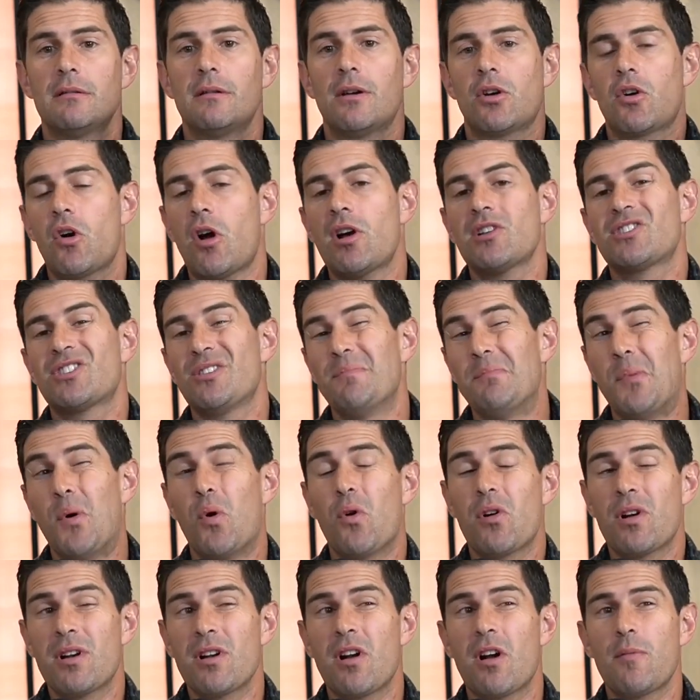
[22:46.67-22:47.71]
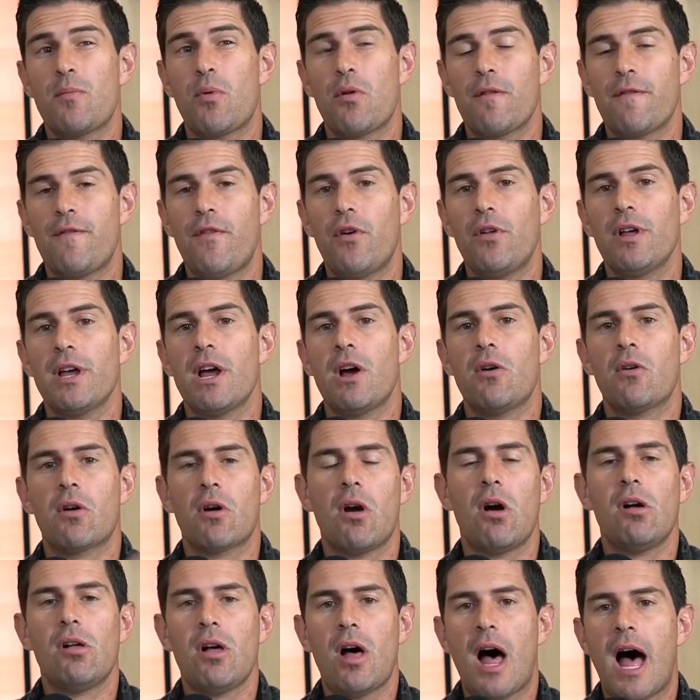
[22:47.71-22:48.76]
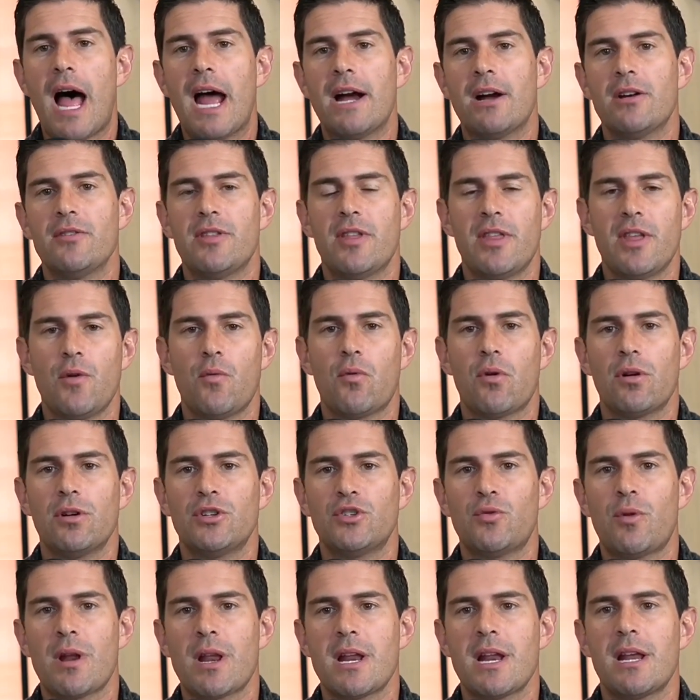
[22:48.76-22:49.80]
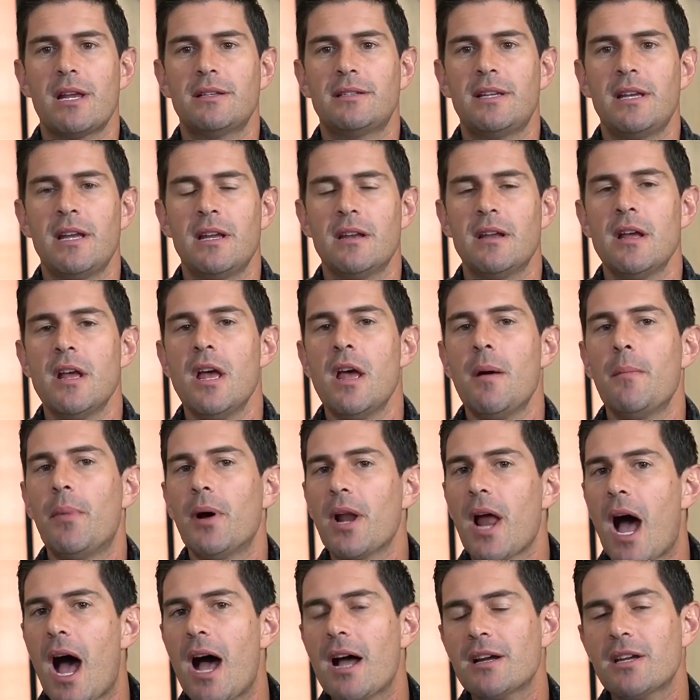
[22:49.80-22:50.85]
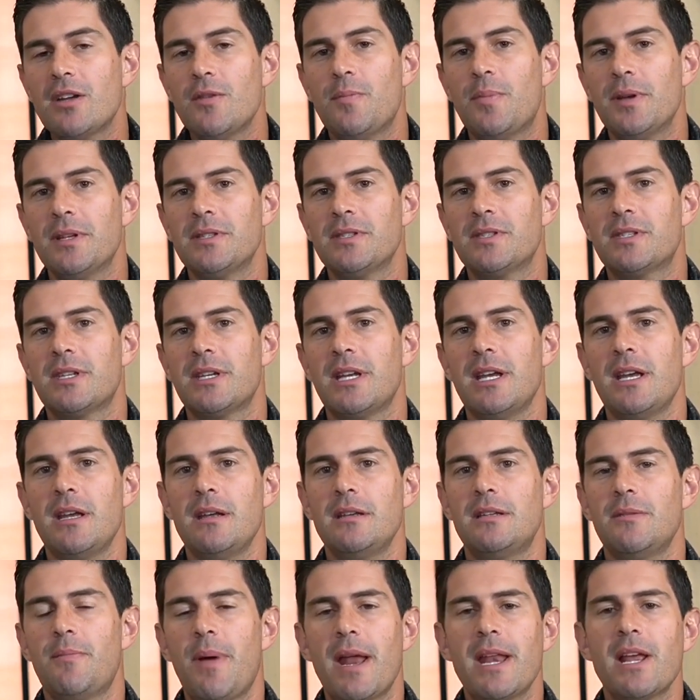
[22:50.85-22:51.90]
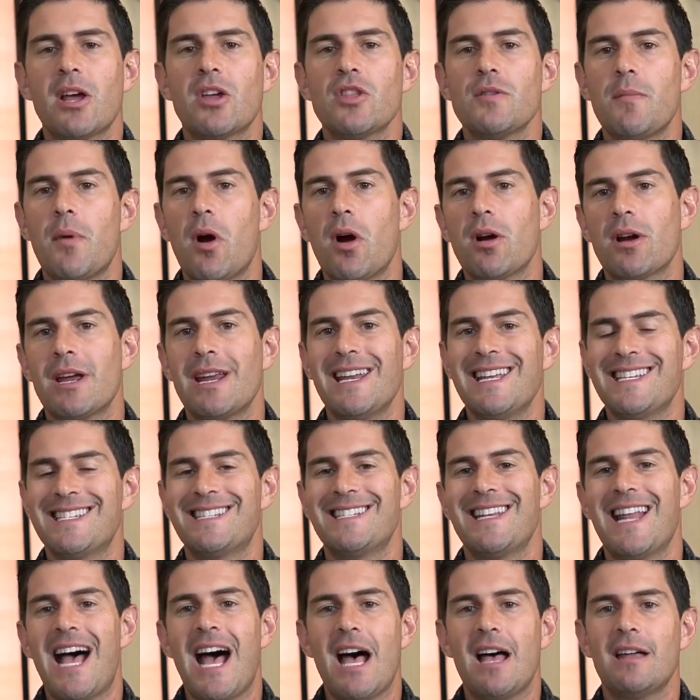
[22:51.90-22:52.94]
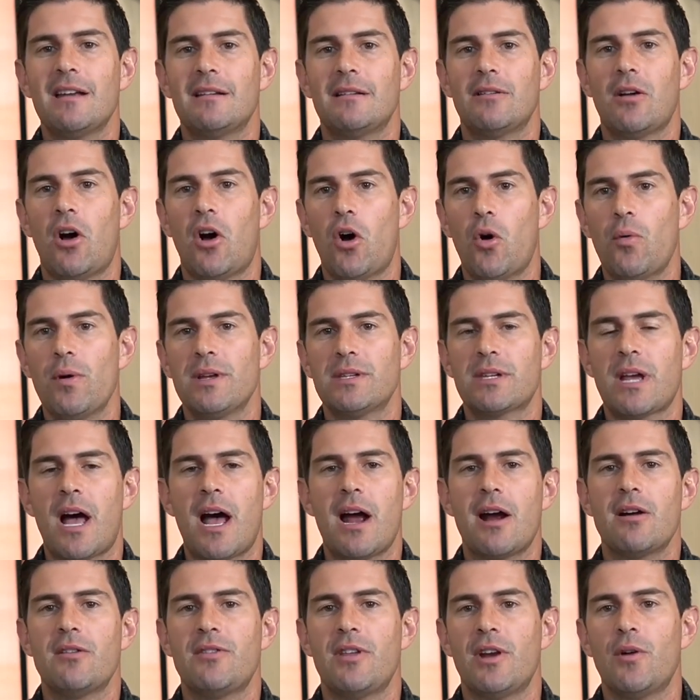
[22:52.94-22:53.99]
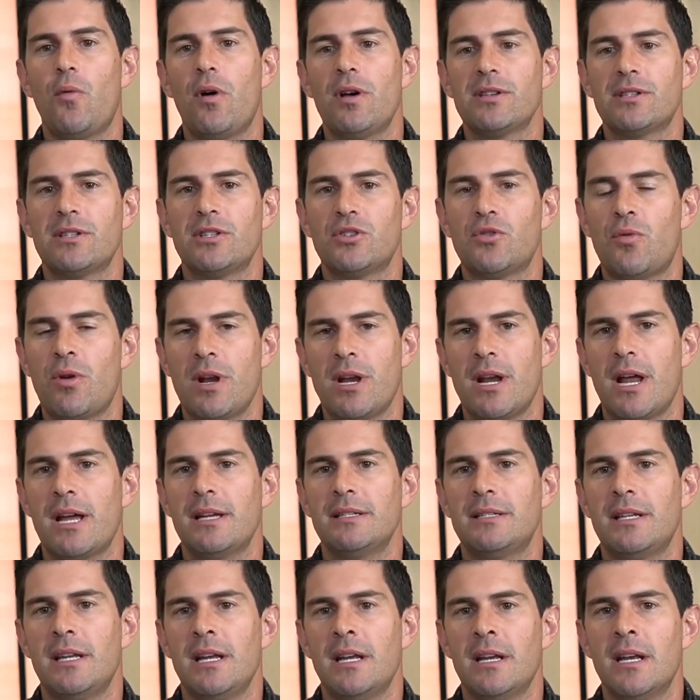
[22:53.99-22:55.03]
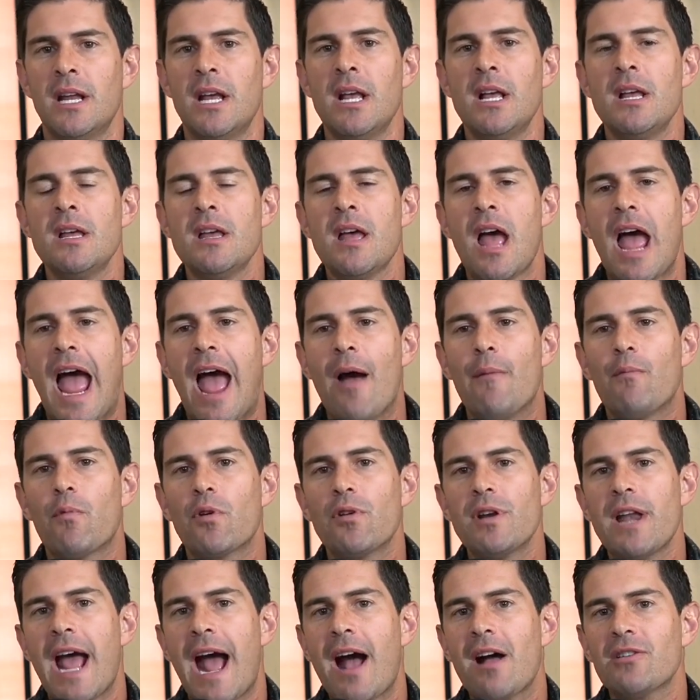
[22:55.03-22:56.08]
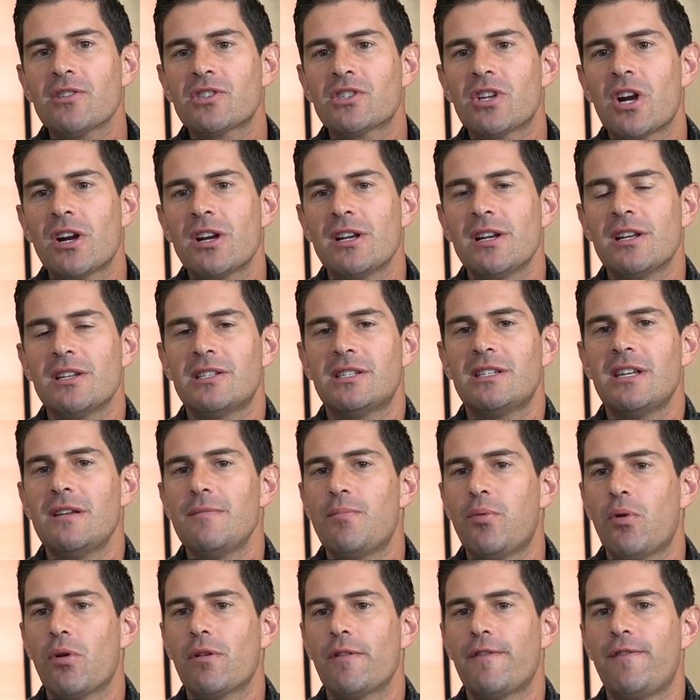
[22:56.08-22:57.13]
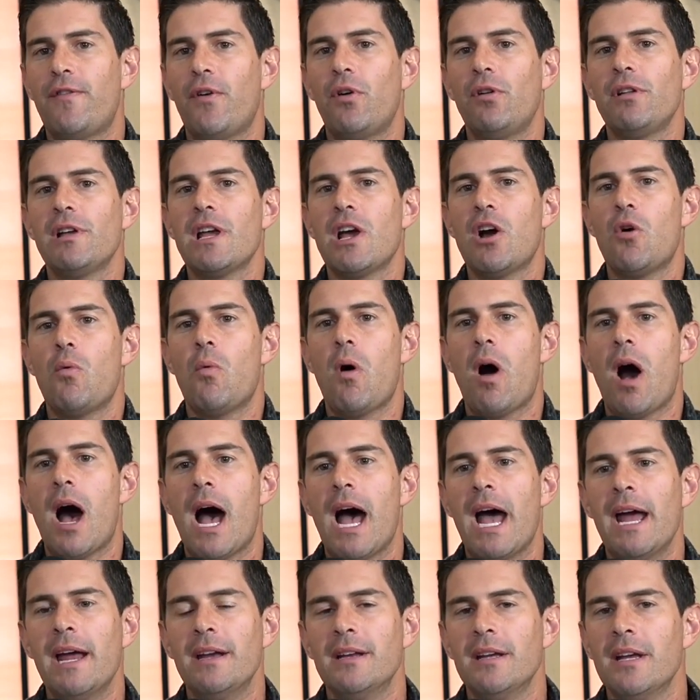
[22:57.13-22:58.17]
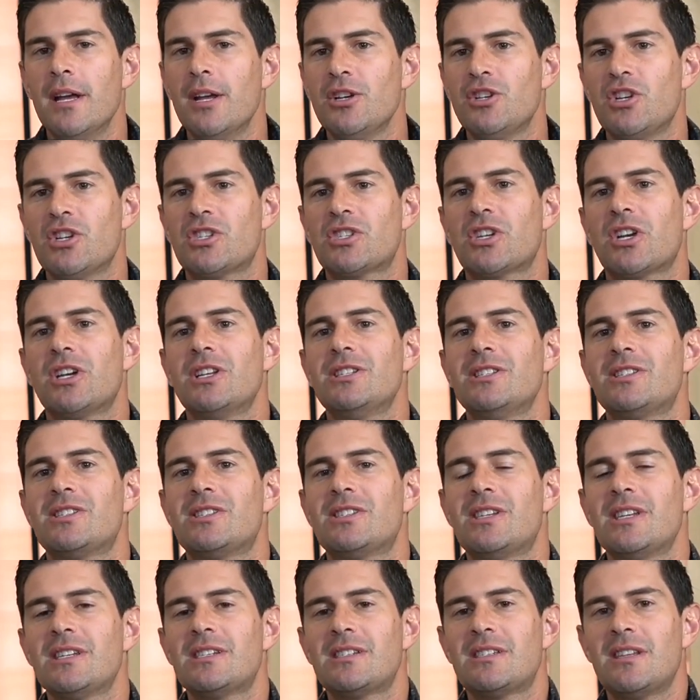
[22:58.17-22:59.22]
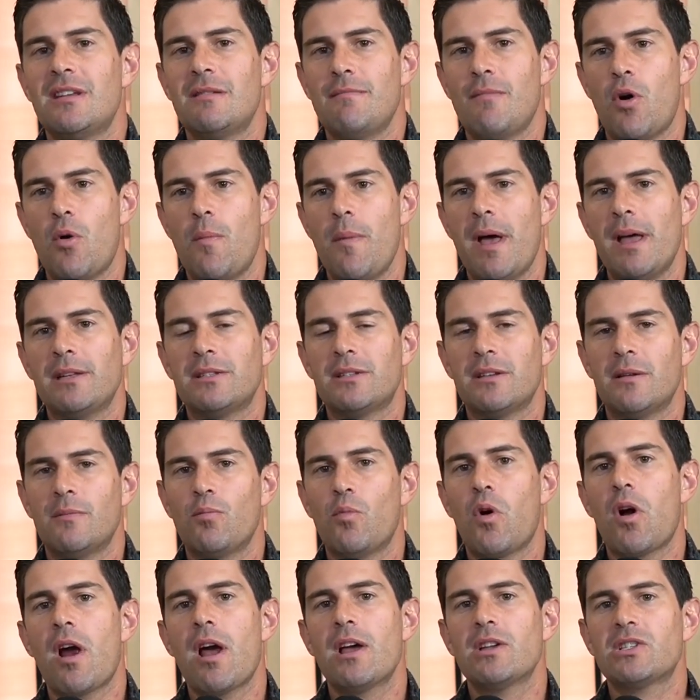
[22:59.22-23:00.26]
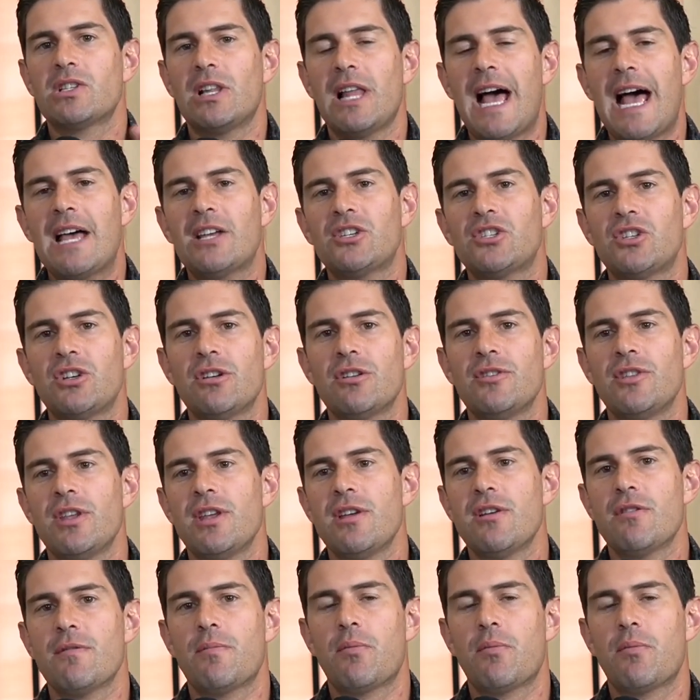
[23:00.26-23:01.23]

across the board in our portfolio are all higher than they were in 2019. But occupancy, depending on the market, is not always higher than it was in 2019. And we're now starting to see portfolio wide just consistent momentum. Whereas last year and the year